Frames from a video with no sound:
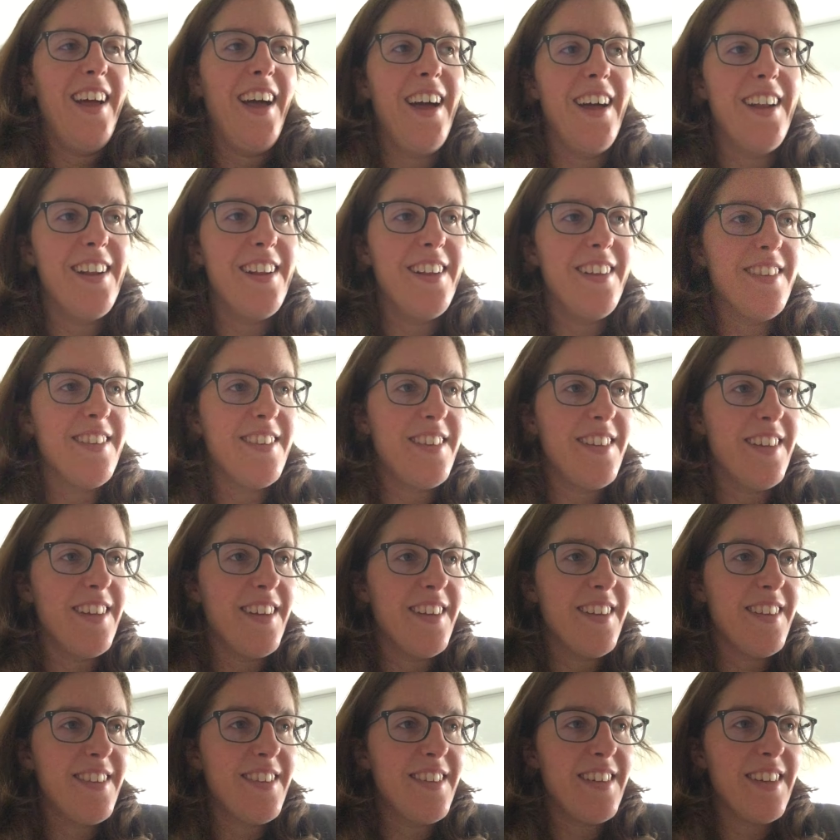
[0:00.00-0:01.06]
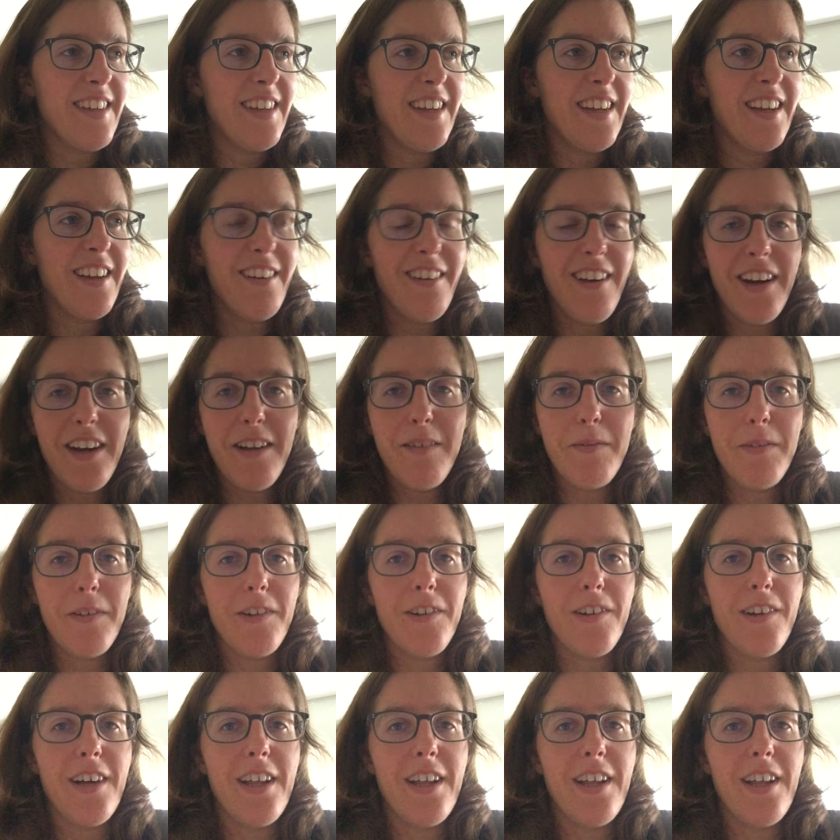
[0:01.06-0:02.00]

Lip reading: And it's just incredible.